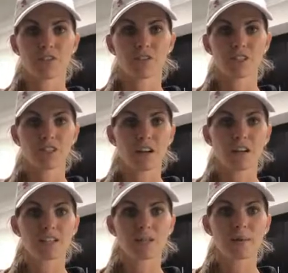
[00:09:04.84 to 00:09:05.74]
you're stuck
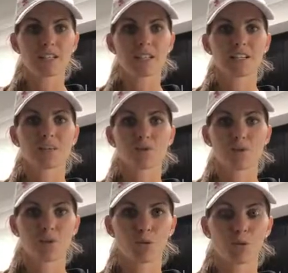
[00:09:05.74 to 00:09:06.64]
on some ideas, you
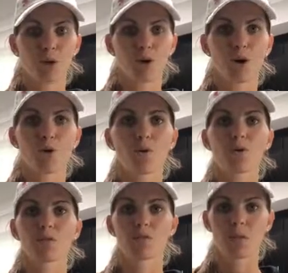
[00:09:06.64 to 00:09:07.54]
don't know where to go,
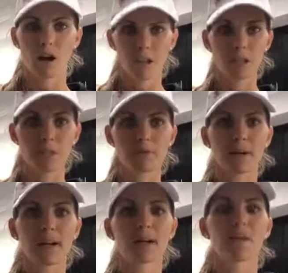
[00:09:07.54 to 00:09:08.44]
log into
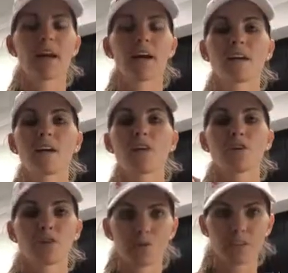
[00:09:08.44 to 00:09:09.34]
Beachbody On Demand,
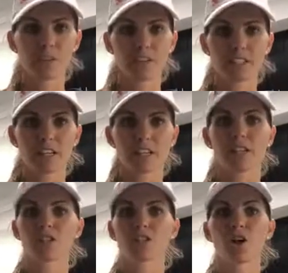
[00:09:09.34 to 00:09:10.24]
use the Fixate
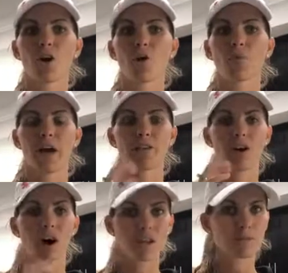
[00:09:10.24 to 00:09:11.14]
Cooking Show. We have
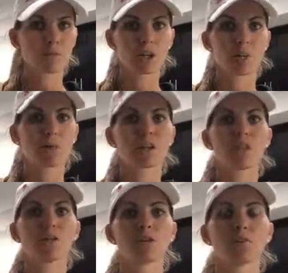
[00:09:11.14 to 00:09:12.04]
an awesome cookbook
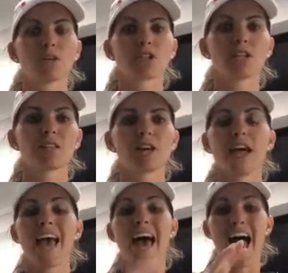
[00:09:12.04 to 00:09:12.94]
that you can purchase.
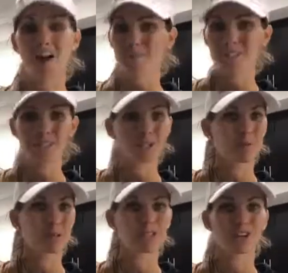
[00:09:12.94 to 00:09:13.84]
Abby's
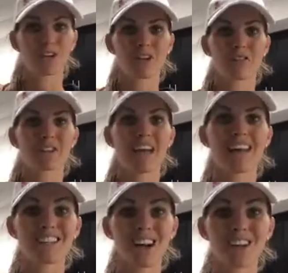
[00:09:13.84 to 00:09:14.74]
cookbook is great for
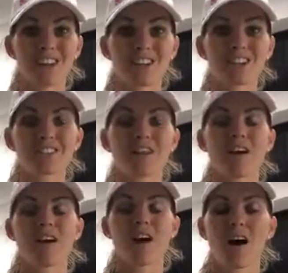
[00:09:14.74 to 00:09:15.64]
$10.
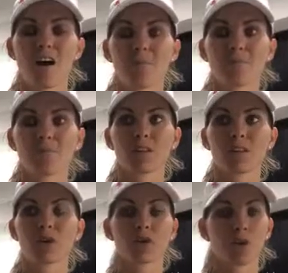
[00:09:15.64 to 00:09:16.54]

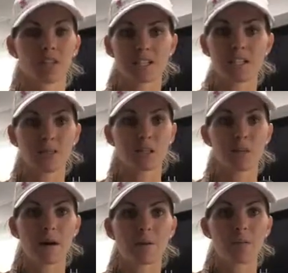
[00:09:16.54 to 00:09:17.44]
You can go to the Team Beachbody